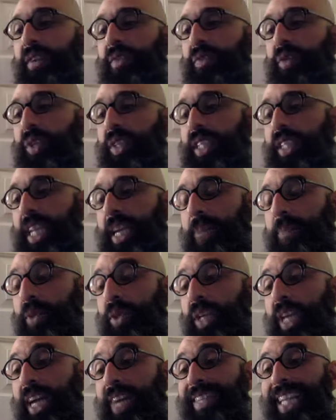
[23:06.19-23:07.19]
for example,
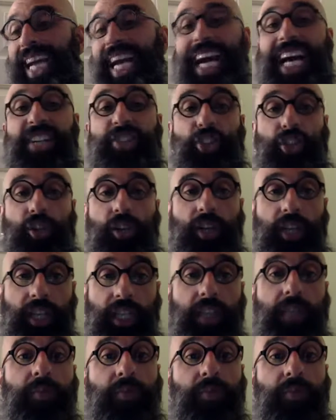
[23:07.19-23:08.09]
you have the Qashqai